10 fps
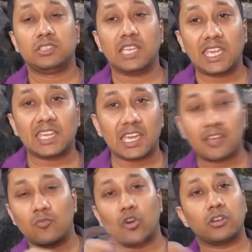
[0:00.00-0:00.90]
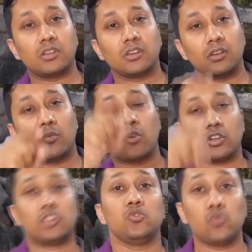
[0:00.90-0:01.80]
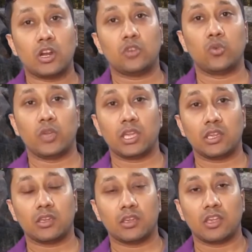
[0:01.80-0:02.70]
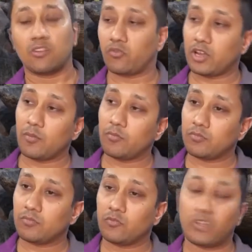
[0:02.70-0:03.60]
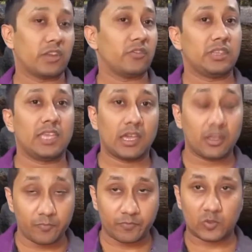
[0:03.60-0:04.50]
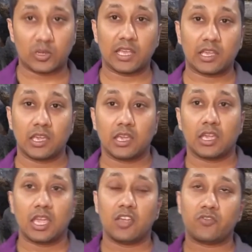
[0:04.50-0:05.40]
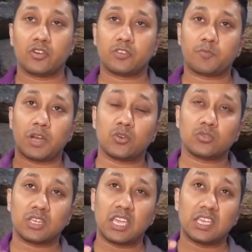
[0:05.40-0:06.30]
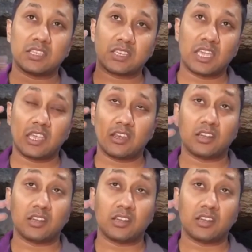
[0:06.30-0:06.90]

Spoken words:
they can monitor what you are doing from wherever they are. So like if your spouse is in